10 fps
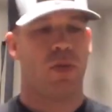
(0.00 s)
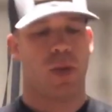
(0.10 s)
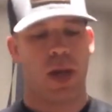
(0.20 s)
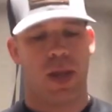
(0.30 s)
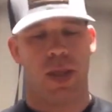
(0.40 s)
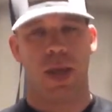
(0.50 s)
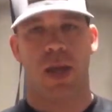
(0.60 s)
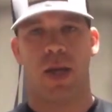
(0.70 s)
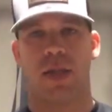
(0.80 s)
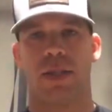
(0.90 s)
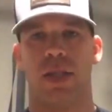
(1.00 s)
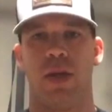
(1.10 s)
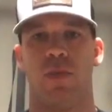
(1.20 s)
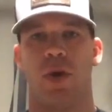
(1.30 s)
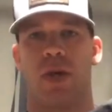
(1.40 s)
the way the sling
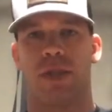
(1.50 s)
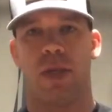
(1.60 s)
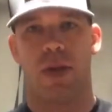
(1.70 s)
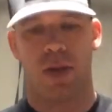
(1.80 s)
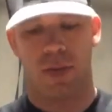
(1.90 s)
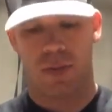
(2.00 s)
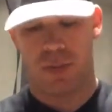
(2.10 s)
works here,